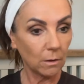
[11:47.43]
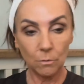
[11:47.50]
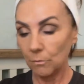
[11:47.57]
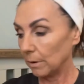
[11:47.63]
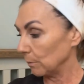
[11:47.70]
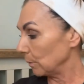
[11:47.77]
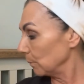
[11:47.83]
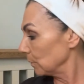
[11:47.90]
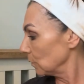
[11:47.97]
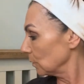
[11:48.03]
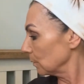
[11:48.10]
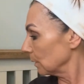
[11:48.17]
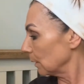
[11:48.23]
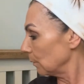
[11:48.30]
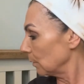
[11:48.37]
Right, when we're doing
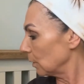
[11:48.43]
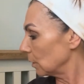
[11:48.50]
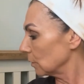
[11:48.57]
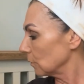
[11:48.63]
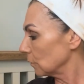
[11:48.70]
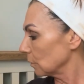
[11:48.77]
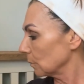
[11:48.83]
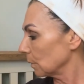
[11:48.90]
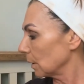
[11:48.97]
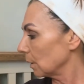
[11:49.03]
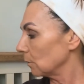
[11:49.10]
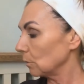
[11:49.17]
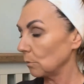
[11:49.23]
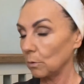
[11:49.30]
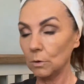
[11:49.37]
our contour, we
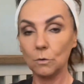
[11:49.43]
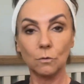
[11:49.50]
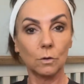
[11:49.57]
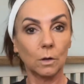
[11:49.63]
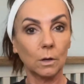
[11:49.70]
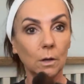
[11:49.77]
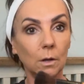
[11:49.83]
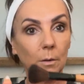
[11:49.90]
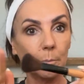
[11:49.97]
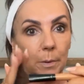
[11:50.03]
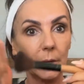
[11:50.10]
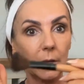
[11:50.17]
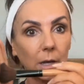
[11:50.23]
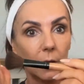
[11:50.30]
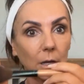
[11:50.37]
want a
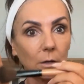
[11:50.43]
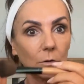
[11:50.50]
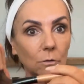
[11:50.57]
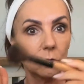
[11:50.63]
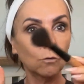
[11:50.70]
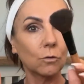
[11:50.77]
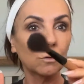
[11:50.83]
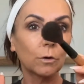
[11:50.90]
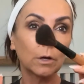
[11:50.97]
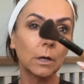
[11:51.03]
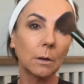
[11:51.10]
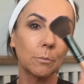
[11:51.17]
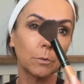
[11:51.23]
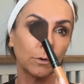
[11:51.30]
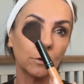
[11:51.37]
bigger, chunkier
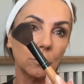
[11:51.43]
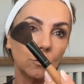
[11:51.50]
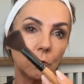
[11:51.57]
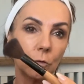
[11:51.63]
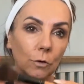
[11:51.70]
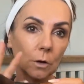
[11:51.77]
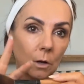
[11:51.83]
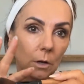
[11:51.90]
brush.